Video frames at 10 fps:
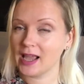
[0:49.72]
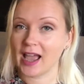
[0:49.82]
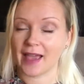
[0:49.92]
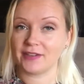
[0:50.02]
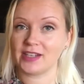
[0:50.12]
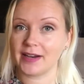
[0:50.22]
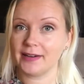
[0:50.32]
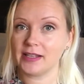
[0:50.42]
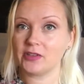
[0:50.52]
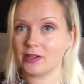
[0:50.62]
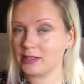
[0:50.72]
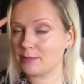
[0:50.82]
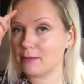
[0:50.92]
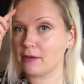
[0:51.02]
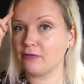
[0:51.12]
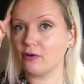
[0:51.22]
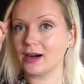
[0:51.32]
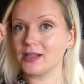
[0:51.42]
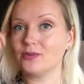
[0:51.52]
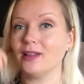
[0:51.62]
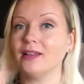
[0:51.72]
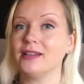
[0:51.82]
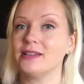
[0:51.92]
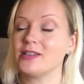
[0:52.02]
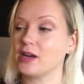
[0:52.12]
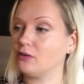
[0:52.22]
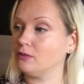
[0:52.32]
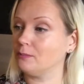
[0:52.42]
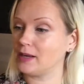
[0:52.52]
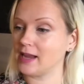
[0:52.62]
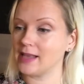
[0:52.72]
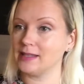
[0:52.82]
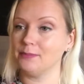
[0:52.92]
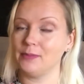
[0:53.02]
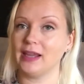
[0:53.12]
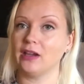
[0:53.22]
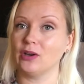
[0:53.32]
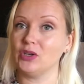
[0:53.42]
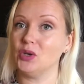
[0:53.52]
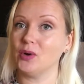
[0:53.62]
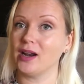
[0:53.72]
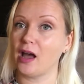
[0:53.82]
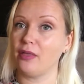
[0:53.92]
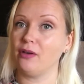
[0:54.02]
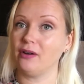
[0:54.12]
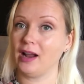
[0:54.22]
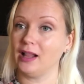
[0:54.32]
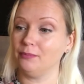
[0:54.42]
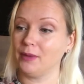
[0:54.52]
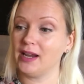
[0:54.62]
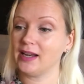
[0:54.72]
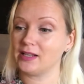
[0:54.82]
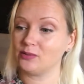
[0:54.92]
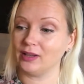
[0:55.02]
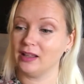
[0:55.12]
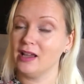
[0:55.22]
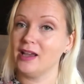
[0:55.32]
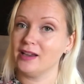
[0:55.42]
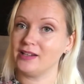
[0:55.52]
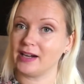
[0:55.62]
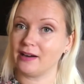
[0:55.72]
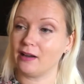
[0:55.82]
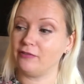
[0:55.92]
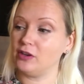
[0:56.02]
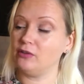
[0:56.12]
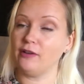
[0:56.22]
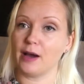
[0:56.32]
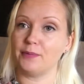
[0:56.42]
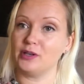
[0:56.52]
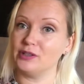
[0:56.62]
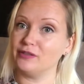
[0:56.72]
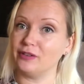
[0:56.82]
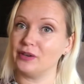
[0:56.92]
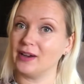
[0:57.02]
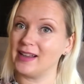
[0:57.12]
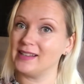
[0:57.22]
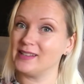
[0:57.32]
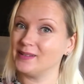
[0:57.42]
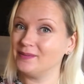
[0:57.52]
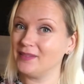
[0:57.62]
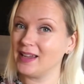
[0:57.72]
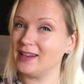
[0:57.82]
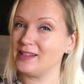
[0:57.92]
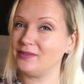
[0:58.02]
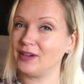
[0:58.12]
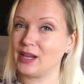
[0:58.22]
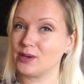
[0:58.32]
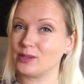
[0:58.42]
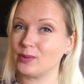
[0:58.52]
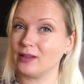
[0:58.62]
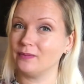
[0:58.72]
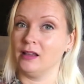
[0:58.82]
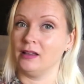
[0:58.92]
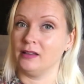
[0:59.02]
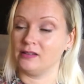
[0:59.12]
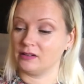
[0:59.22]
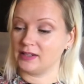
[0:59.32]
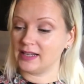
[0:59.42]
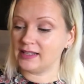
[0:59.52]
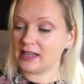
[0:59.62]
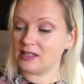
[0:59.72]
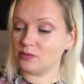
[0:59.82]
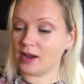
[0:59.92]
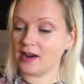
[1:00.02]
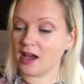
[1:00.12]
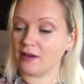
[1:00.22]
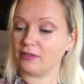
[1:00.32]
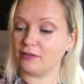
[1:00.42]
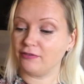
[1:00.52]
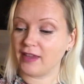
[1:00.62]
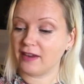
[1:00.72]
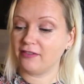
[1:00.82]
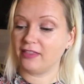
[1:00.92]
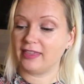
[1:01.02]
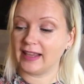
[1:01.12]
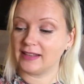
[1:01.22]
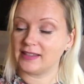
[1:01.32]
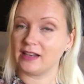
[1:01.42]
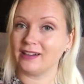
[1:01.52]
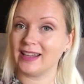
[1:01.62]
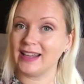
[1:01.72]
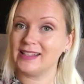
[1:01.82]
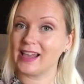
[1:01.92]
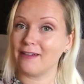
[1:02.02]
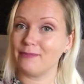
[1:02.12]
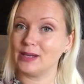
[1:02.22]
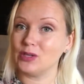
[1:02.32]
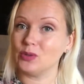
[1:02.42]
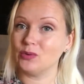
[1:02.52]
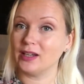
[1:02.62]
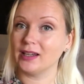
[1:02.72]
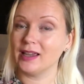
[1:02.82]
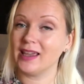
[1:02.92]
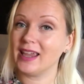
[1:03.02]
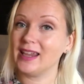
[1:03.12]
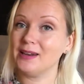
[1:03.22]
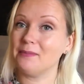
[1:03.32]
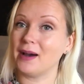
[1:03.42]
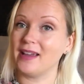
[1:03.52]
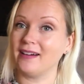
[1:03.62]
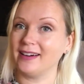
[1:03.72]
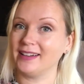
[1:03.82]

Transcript: I've shared this recipe before as well on this channel, but as I'm making a new one, I thought I might as well share a few options for you guys in this video as well. So this is one of the favorite things that the kids have been doing in my art